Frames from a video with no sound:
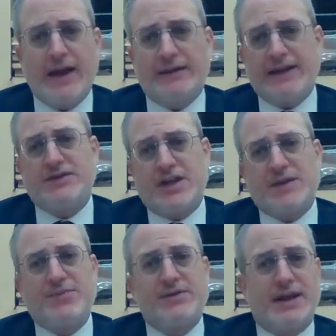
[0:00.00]
And let's
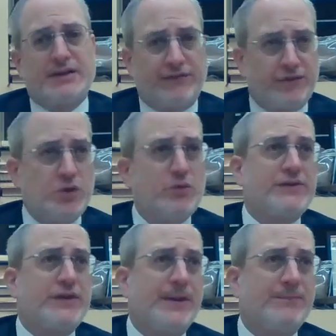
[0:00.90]
just present a few
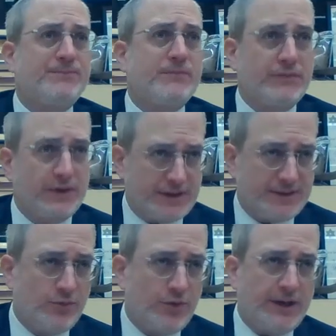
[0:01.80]
of them
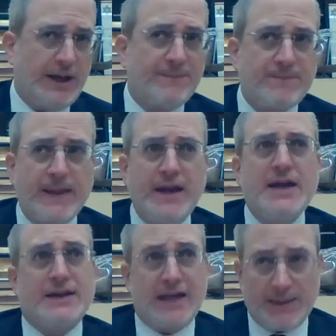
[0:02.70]
this morning,
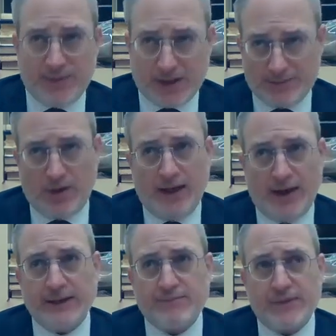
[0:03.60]
keeping in
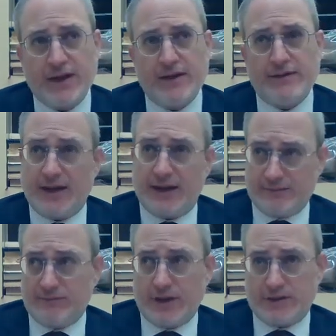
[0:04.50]
mind
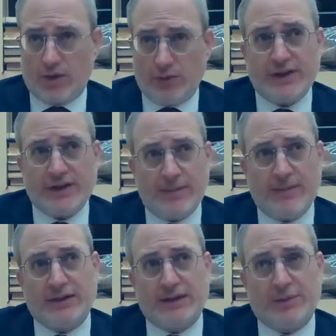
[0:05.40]
that it's only
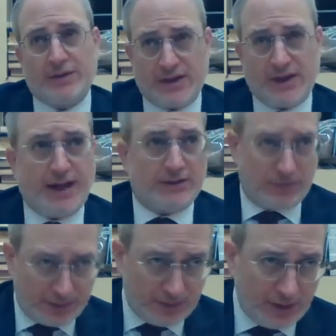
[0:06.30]
commanded with the
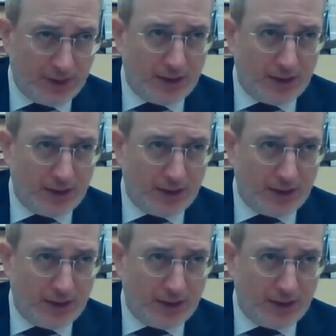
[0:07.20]
Aron,